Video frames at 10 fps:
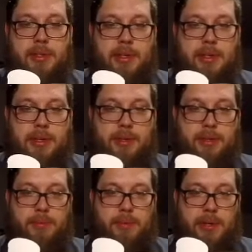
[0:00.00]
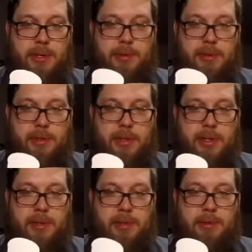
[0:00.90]
I think they're just one-use
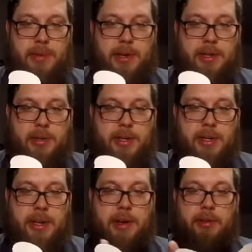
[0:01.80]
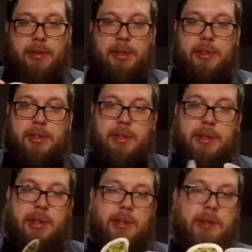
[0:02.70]
stickers, so I'm not going to try to take out these.
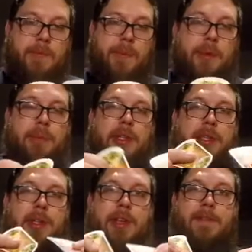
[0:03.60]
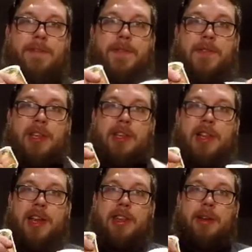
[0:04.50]
But they feel
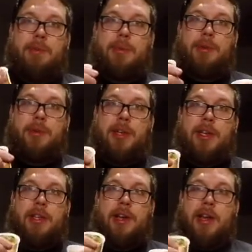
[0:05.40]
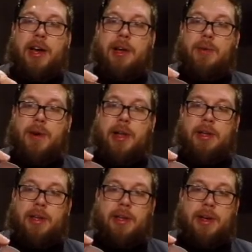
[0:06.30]
like they're pretty like high
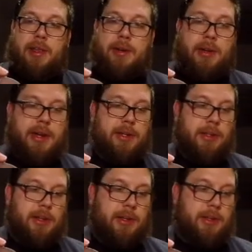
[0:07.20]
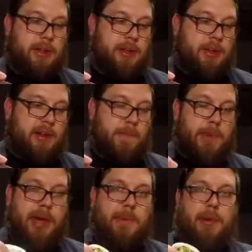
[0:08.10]
quality, like they're not
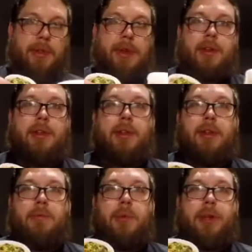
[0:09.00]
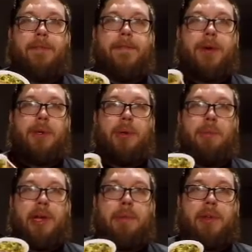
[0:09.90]
paper, like more like photo
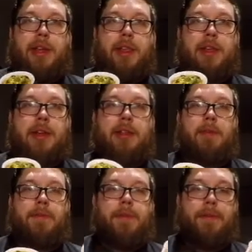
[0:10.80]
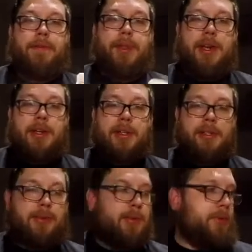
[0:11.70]
paper, that kind of thickness
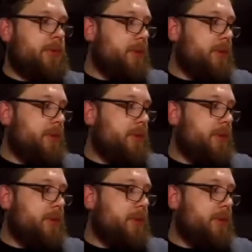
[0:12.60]
to them.